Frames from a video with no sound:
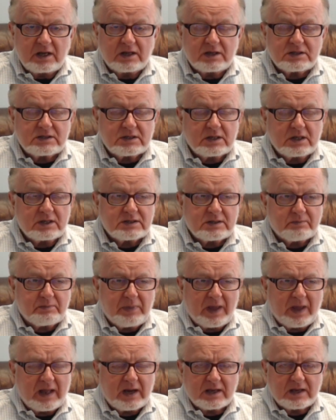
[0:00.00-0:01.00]
is a
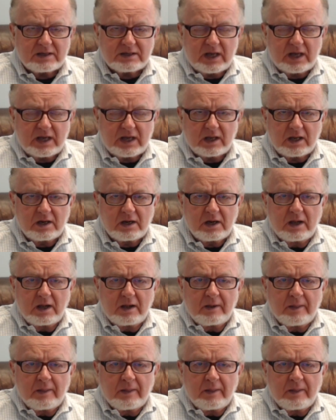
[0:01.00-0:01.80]
panic attack, and